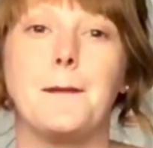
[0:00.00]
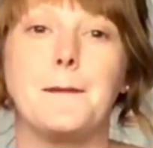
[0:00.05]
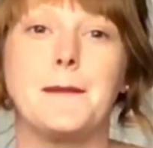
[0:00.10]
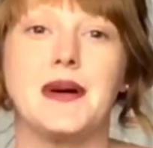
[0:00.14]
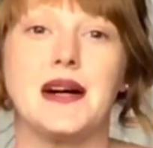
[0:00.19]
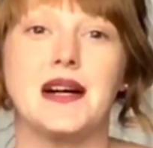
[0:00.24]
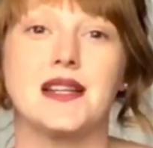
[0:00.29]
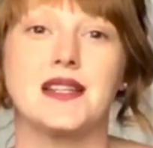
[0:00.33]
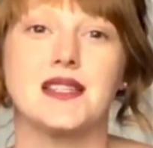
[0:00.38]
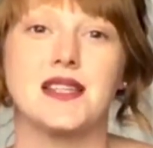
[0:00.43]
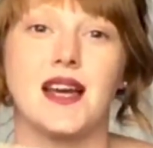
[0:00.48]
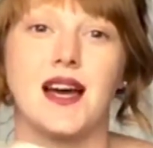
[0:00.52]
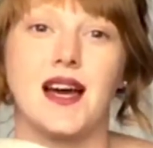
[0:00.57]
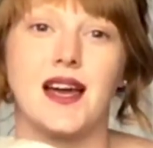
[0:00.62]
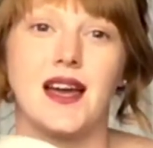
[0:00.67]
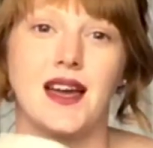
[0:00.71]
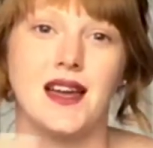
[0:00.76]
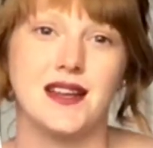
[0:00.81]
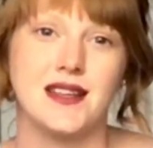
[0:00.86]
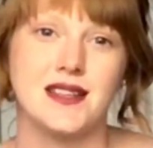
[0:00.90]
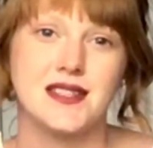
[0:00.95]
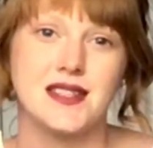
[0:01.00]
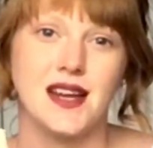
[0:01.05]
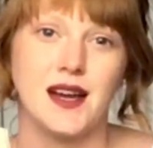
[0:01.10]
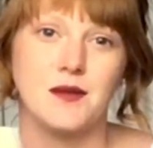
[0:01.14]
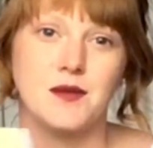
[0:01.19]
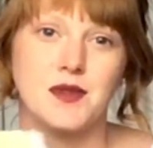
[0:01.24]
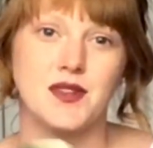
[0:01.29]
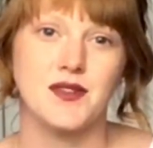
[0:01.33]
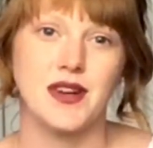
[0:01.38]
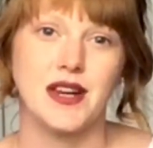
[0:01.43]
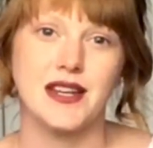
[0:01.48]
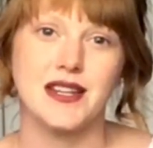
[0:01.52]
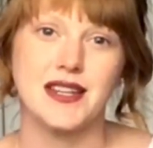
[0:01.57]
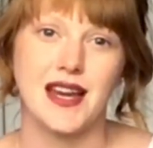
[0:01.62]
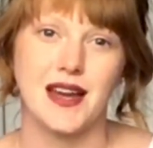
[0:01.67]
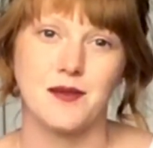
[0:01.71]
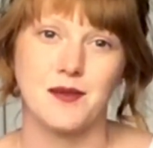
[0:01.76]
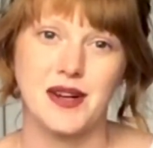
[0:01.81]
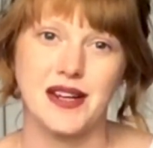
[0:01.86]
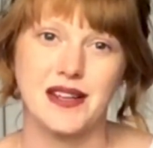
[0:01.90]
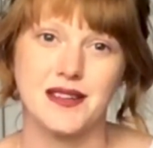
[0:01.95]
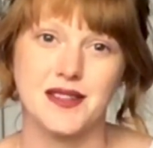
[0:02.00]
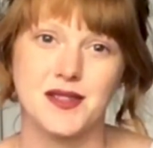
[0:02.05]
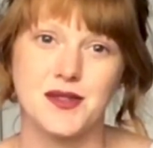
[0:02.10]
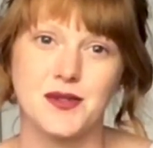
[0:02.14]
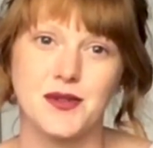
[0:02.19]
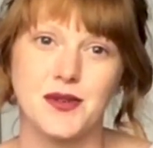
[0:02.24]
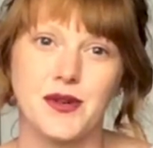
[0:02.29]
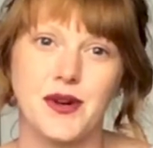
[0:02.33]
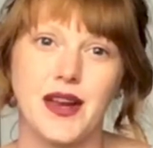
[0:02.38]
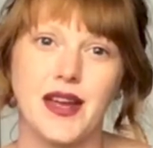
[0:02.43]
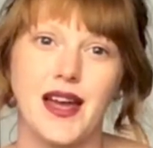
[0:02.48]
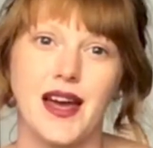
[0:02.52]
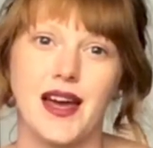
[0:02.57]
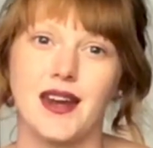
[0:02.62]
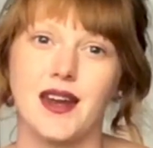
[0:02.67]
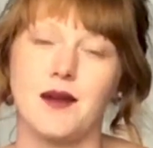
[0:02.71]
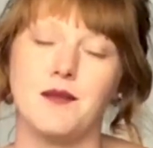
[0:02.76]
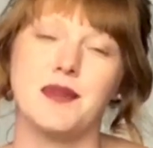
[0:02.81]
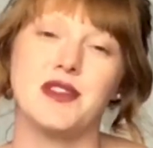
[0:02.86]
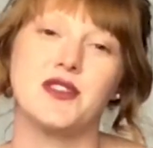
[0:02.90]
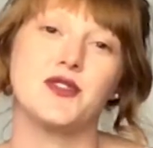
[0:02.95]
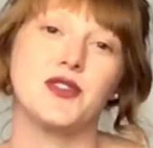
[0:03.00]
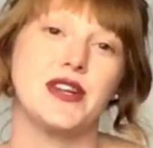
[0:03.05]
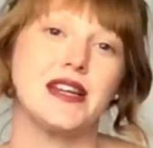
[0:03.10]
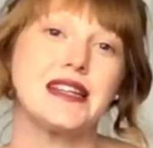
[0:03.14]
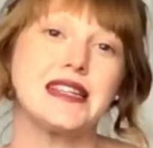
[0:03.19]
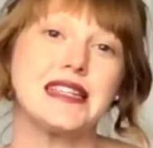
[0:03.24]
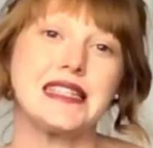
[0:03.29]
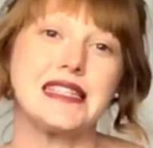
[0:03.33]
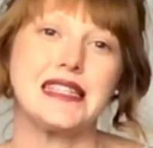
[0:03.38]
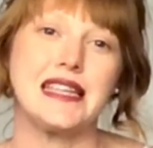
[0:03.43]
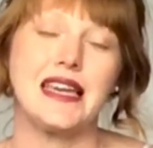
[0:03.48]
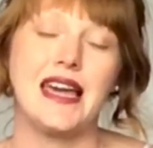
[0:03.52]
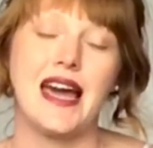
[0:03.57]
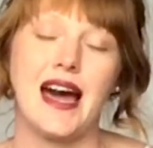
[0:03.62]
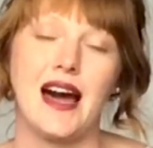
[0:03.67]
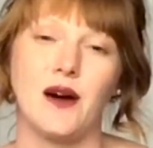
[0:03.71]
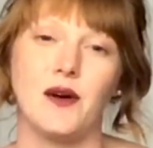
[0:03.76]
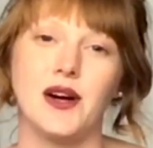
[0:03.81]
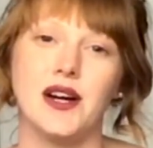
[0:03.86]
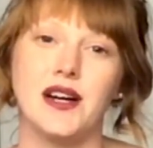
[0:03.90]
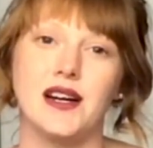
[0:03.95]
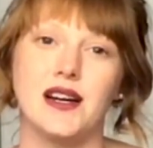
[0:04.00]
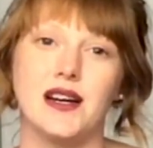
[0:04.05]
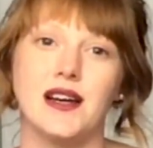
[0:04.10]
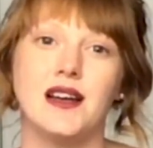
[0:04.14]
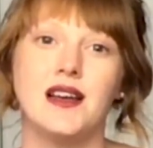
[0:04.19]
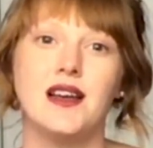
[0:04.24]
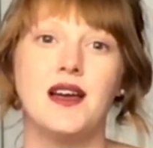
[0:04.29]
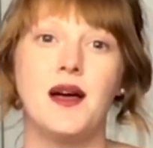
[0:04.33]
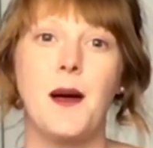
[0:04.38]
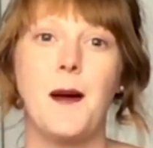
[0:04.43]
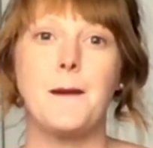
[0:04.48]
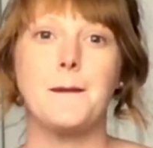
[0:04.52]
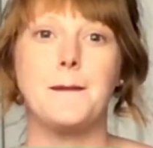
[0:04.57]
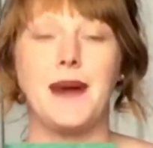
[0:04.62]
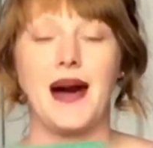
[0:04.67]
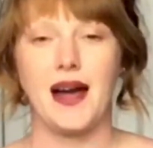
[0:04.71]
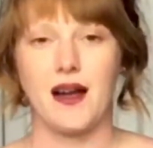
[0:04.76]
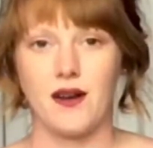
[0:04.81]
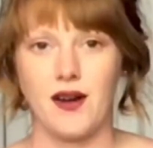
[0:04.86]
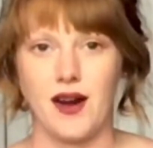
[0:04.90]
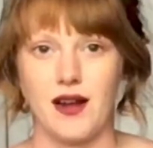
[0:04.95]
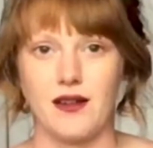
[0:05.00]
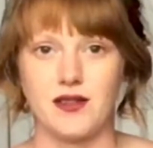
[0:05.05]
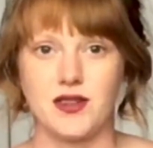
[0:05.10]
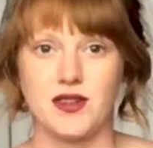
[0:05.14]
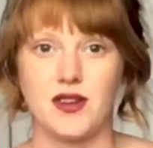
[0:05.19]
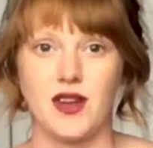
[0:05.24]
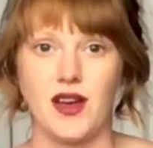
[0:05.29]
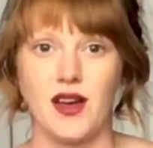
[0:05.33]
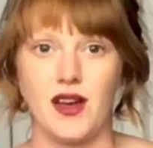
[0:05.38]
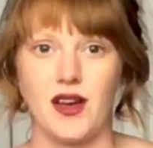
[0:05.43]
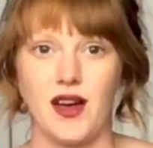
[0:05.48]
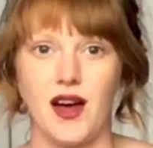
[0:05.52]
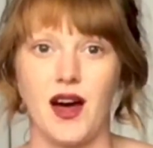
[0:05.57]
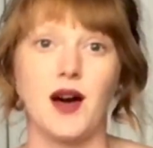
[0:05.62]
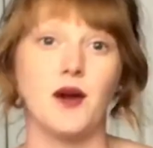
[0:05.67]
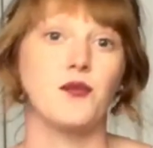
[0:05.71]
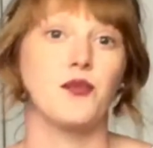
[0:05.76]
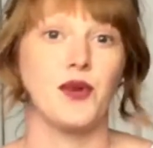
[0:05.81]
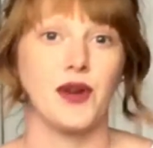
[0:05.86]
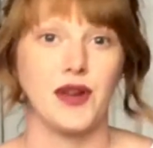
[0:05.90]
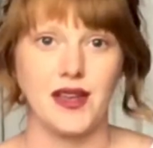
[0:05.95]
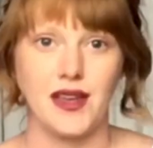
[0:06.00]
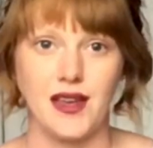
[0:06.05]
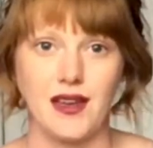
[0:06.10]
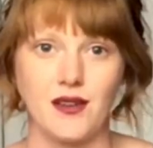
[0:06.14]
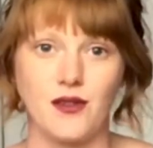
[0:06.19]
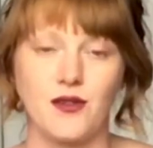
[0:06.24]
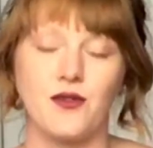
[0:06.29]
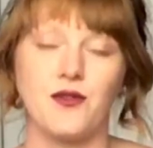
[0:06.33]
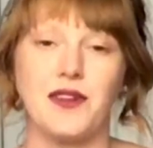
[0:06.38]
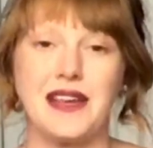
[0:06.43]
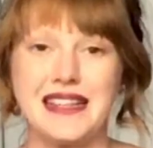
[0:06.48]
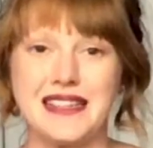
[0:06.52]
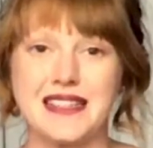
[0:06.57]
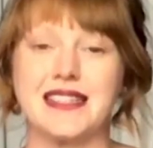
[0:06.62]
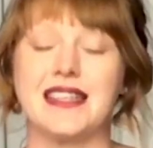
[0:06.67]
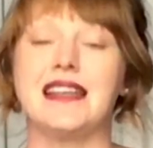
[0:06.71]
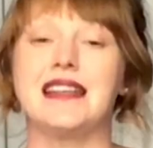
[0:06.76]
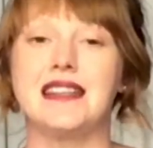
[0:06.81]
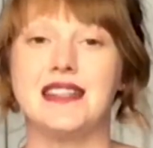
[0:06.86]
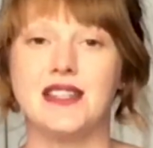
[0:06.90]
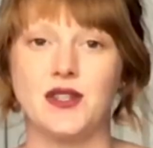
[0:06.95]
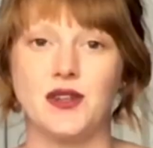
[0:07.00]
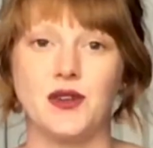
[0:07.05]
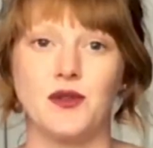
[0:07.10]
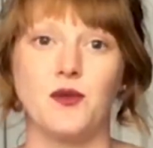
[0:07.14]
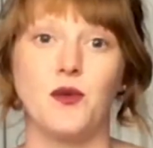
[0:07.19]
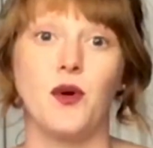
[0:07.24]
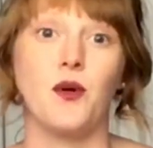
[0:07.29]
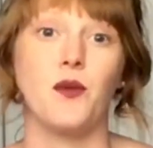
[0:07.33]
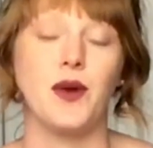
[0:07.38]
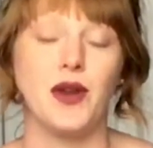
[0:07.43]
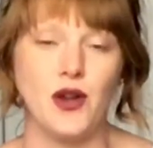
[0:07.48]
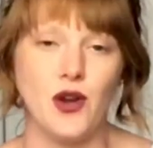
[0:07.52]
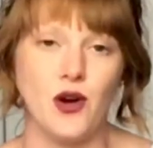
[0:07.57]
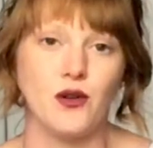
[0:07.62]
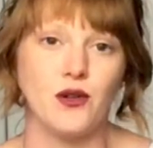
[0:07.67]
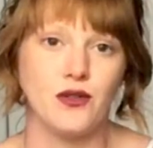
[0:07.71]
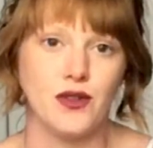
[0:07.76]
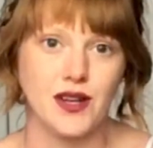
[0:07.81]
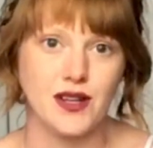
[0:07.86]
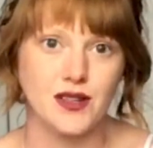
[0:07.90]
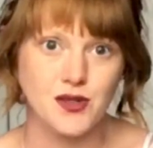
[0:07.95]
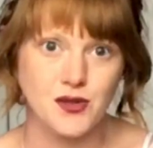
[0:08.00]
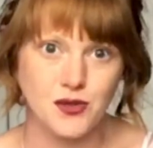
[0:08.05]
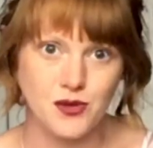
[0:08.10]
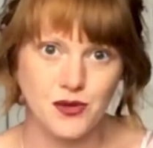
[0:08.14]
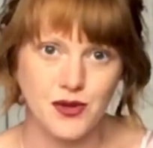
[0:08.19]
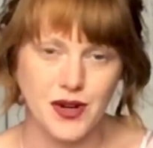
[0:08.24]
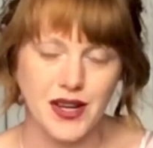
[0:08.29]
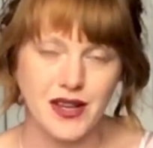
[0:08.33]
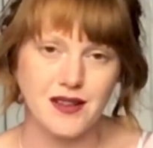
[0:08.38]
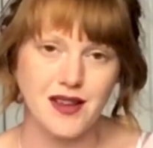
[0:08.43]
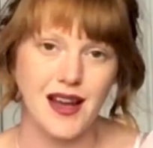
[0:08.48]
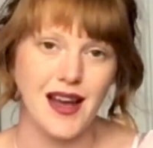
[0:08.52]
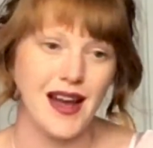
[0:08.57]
But it is time to read Anne Boleyn's story, and I'm intrigued to see how her background and her upbringing fits into what we know of her story.